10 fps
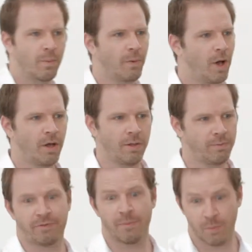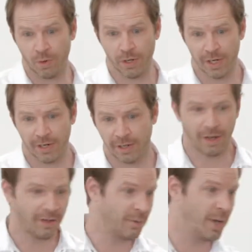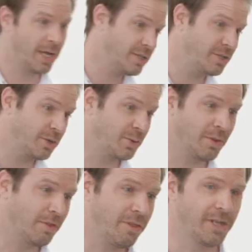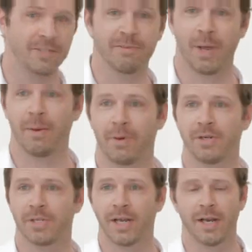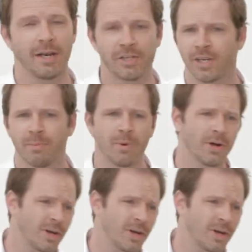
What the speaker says: All from wood all the way to the thinnest of papers, and chipboard,